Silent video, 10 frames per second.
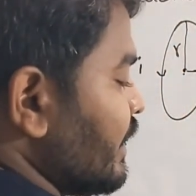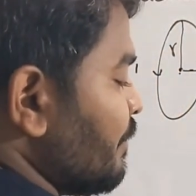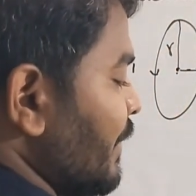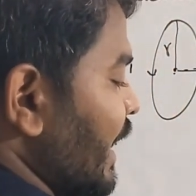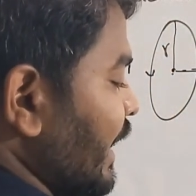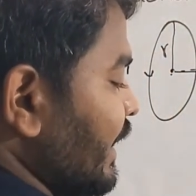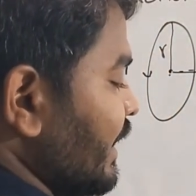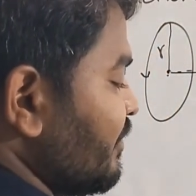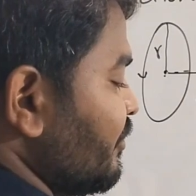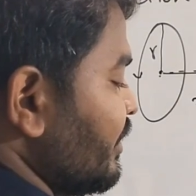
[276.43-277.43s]
the
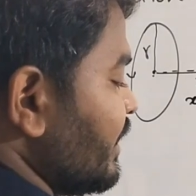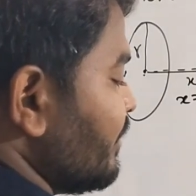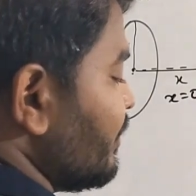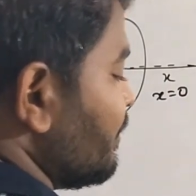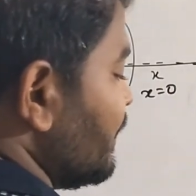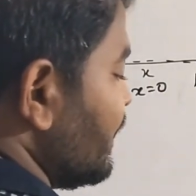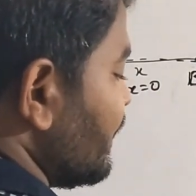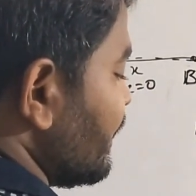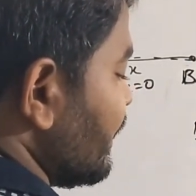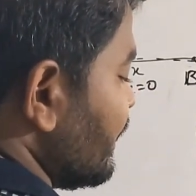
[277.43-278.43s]
magnetic field will
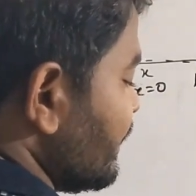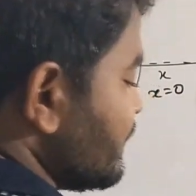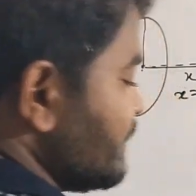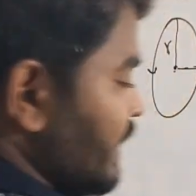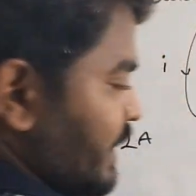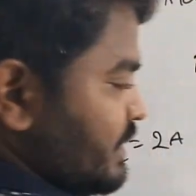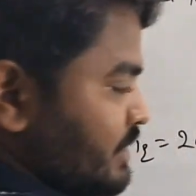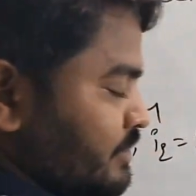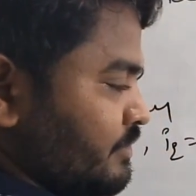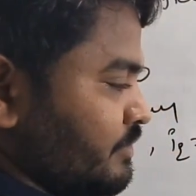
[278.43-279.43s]
be in this
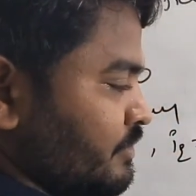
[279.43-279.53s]
direction.